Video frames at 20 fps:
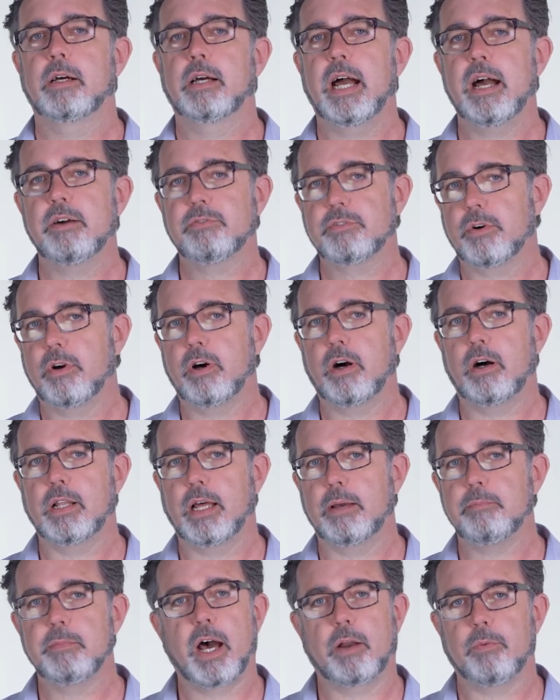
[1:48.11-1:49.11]
After all,
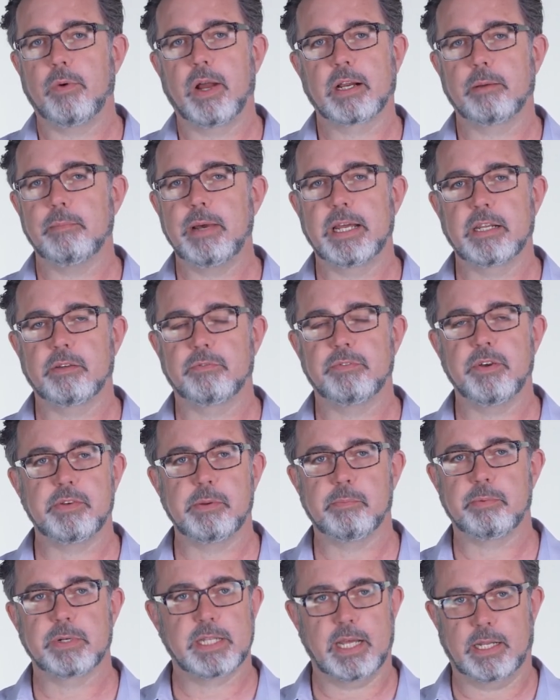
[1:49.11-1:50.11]
I'm not recommending
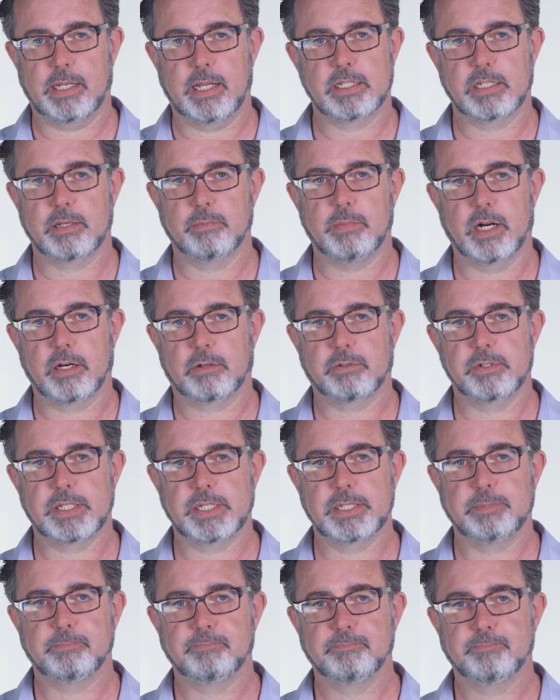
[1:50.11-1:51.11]
50% less
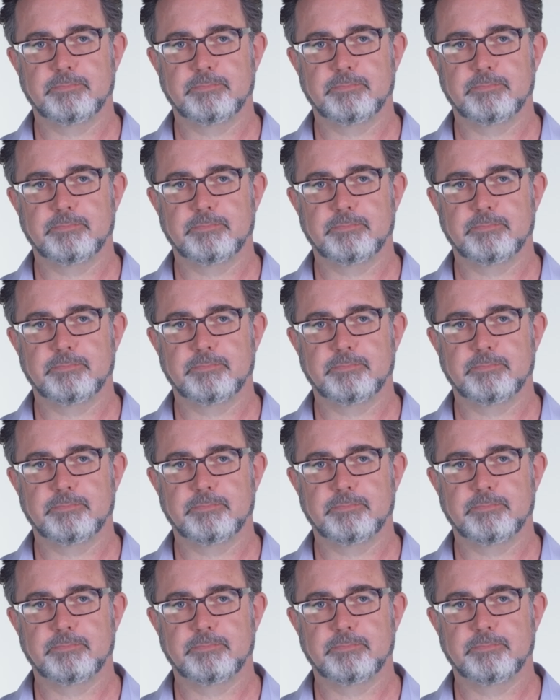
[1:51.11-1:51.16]
democracy.